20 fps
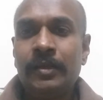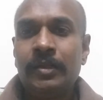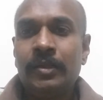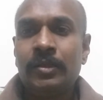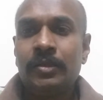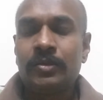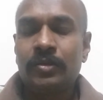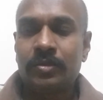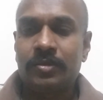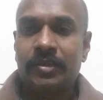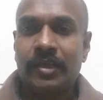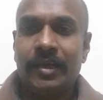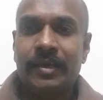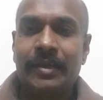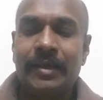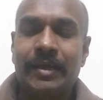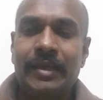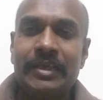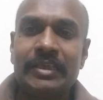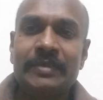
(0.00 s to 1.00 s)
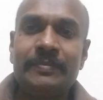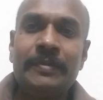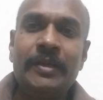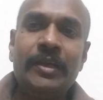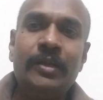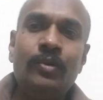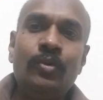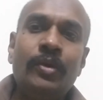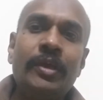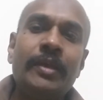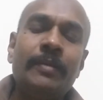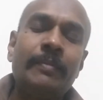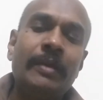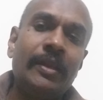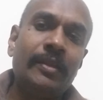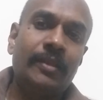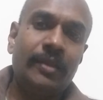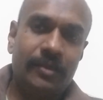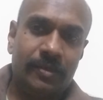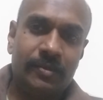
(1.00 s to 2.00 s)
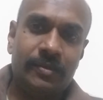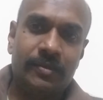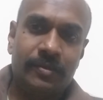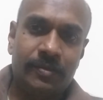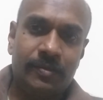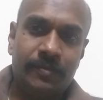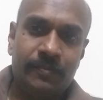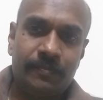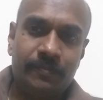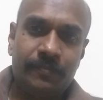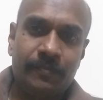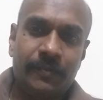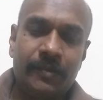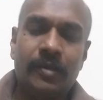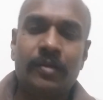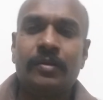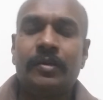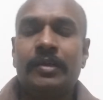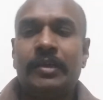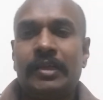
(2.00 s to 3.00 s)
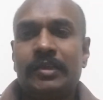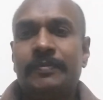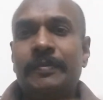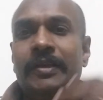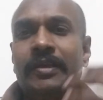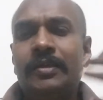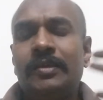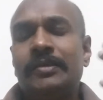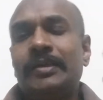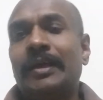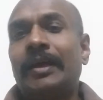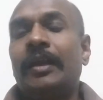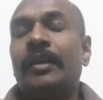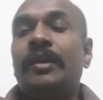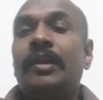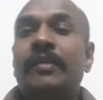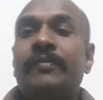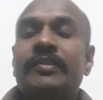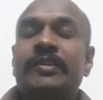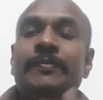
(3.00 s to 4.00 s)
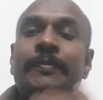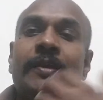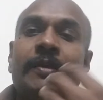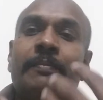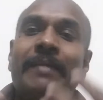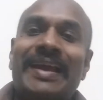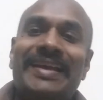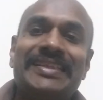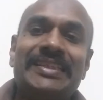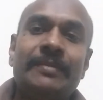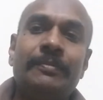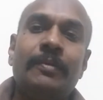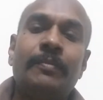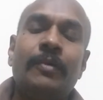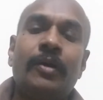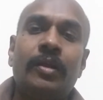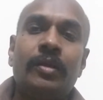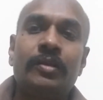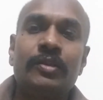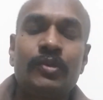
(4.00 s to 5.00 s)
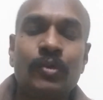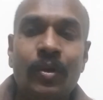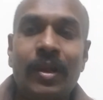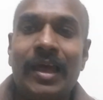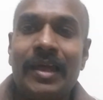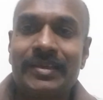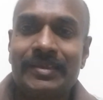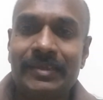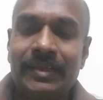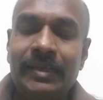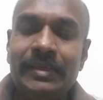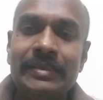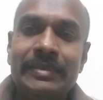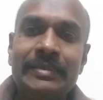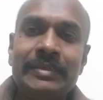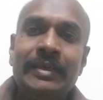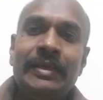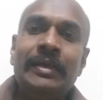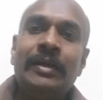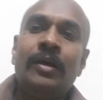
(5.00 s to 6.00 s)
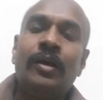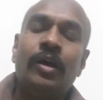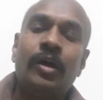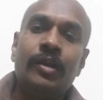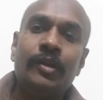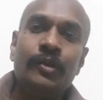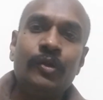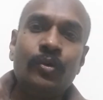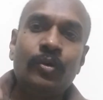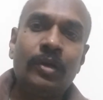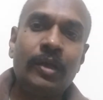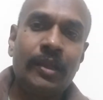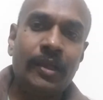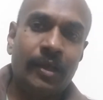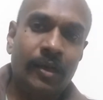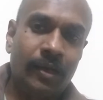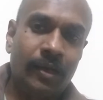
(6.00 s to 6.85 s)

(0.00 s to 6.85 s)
So China has been doing many things. It has been, this is a country which spent maximum on solar cells, on nuclear